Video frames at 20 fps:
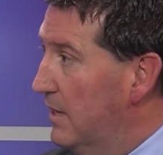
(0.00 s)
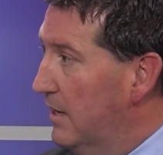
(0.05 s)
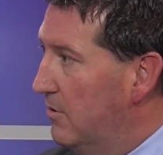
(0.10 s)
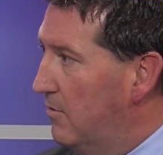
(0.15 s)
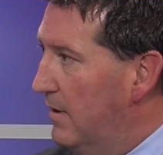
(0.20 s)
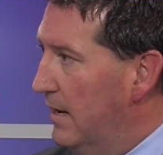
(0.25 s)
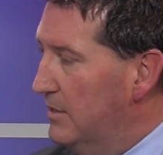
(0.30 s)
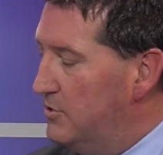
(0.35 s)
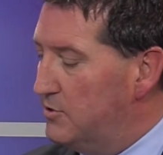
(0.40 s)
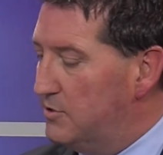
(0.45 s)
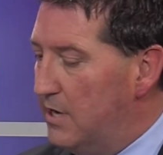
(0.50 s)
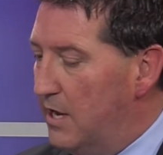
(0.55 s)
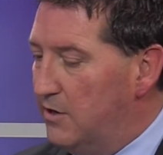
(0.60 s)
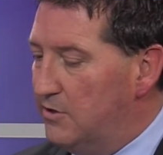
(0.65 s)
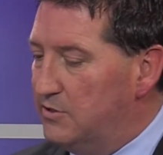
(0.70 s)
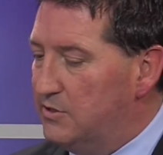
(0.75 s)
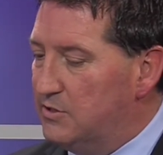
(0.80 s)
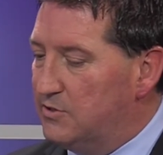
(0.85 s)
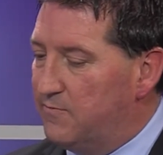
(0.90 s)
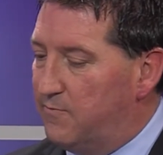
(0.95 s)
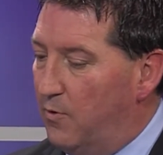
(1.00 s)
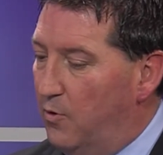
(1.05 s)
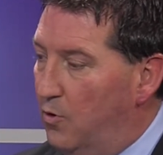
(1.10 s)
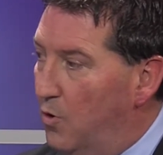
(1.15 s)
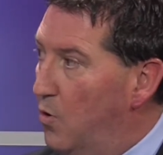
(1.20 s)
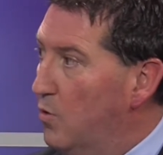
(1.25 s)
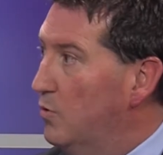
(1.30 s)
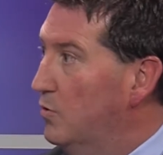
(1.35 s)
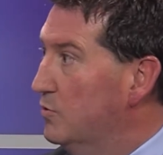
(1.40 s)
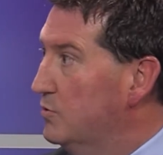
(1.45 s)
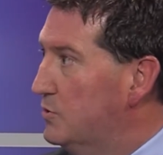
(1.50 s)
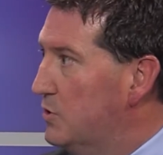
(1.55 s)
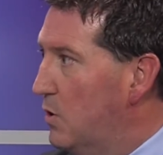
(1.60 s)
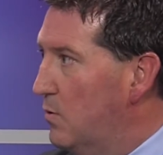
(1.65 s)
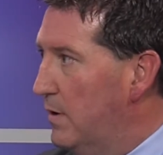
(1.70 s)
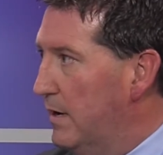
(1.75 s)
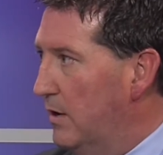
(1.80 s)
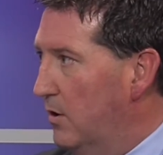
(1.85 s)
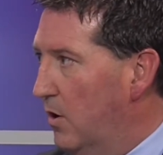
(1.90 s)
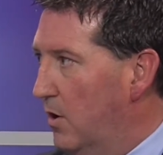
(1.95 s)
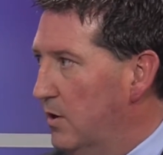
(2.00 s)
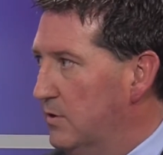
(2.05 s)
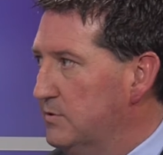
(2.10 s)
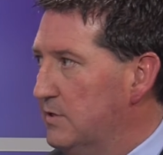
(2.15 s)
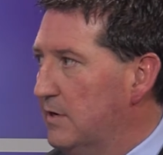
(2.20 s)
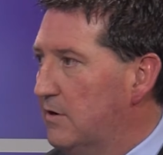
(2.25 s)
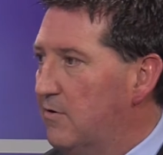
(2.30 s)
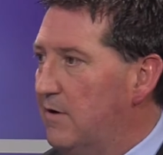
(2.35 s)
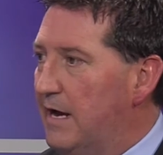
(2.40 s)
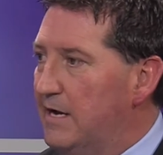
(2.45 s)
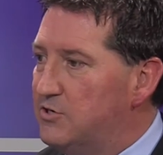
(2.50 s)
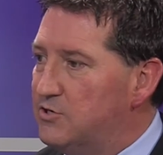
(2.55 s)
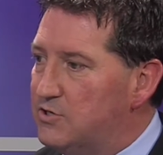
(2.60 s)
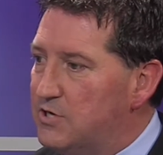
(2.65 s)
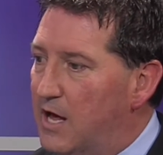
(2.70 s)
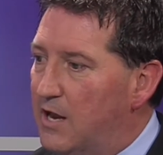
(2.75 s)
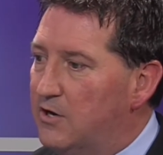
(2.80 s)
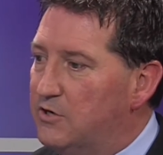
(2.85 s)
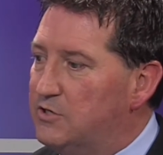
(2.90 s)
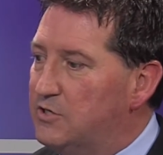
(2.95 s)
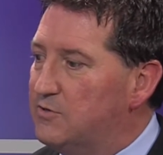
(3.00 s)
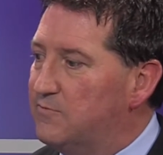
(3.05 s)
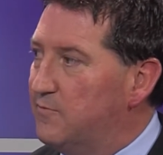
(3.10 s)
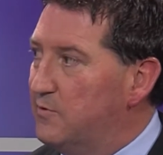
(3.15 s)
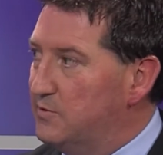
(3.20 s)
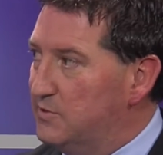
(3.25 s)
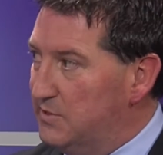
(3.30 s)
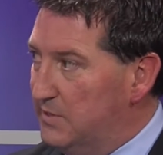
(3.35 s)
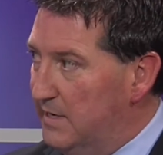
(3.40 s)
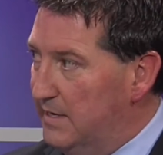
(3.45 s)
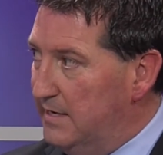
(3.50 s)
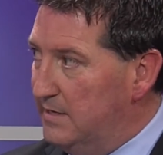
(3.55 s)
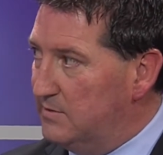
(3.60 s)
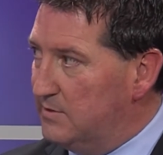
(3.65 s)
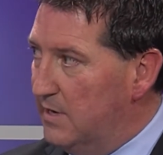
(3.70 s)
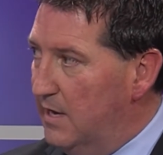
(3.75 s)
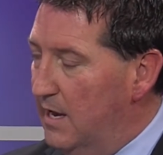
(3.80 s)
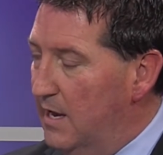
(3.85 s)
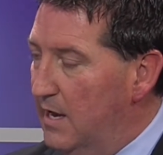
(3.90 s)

It creates challenges for local zoning laws. It creates challenges for cities.